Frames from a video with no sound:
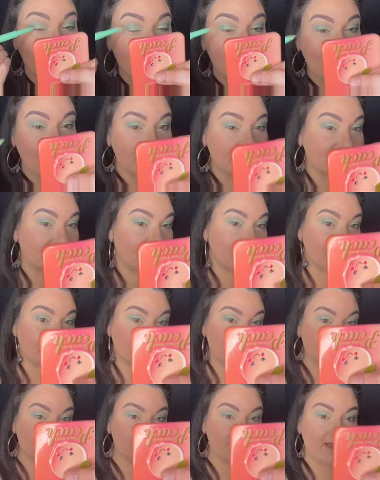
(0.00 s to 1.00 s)
I slightly
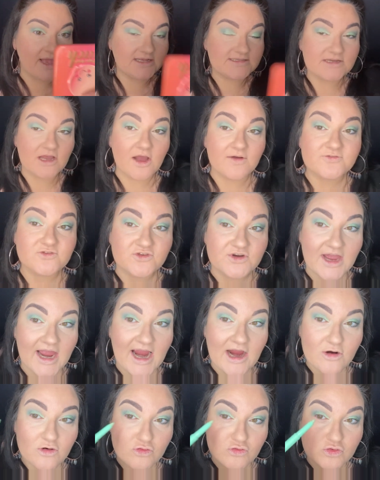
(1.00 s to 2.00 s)
suspect after an
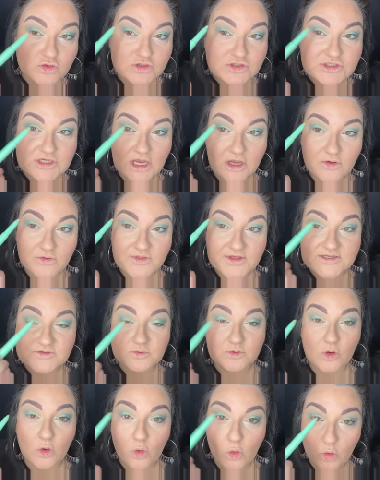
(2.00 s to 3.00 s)
hour or so, this
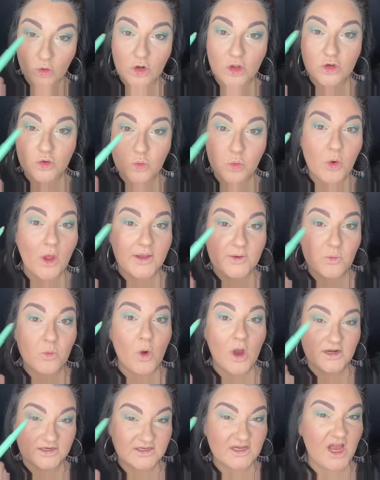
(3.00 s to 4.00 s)
will all look like
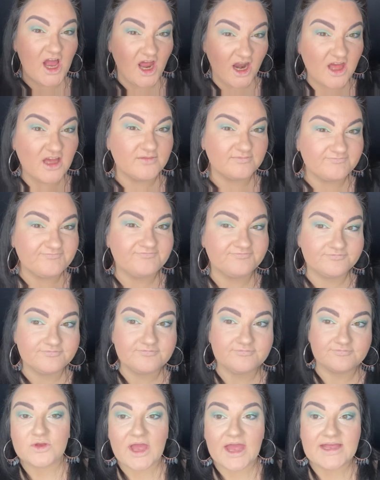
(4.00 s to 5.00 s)
one colour.
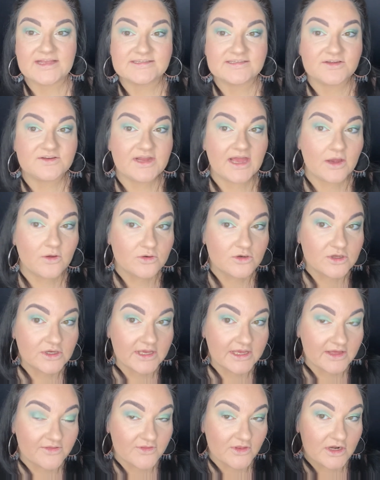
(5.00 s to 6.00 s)
Okay, so now
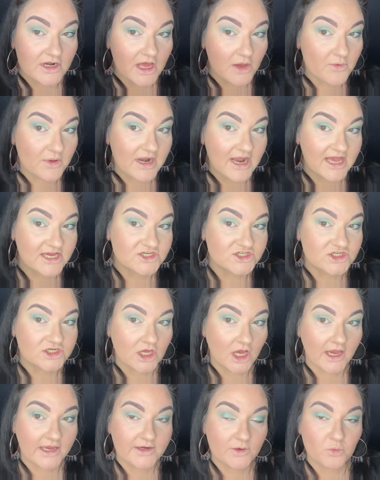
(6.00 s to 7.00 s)
looking at the lower lash
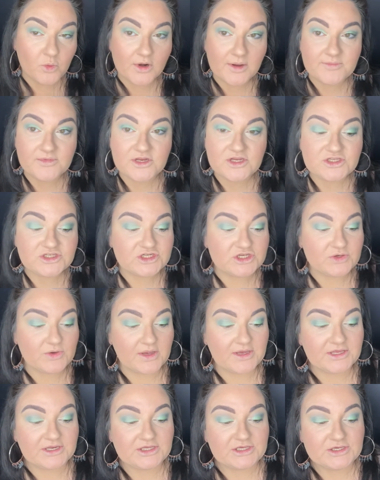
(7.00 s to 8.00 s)
line, what I'm going to do, I'm
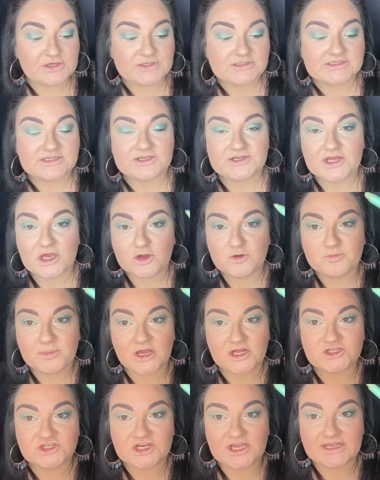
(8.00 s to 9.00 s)
going to use the No
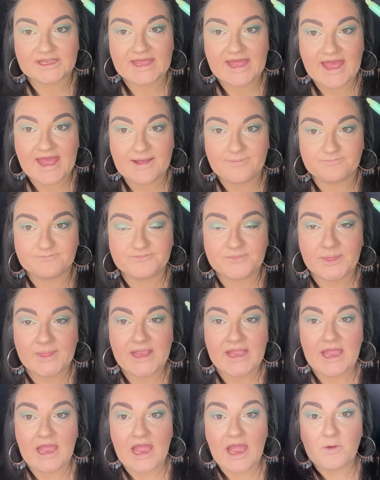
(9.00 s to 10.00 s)
Budge again
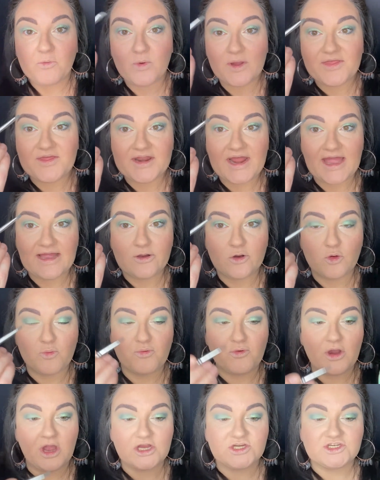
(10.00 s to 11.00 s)
with an angle
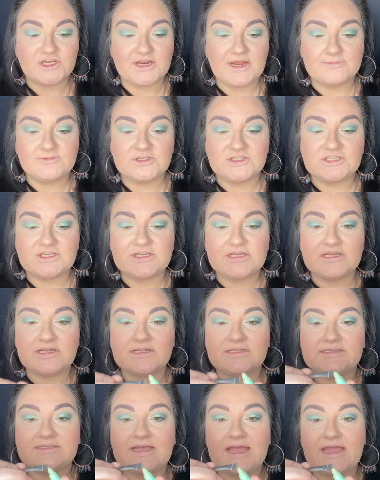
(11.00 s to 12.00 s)
brush, and I'm just going to
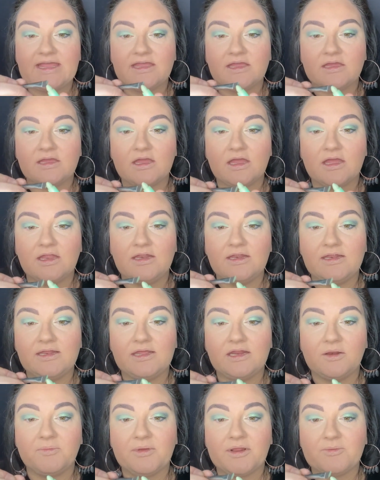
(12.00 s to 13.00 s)
take a
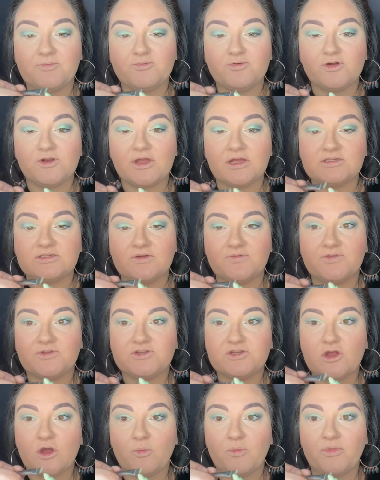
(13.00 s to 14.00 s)
little bit of product off the
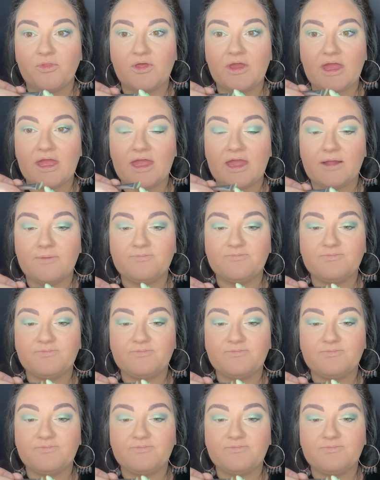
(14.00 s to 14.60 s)
top there.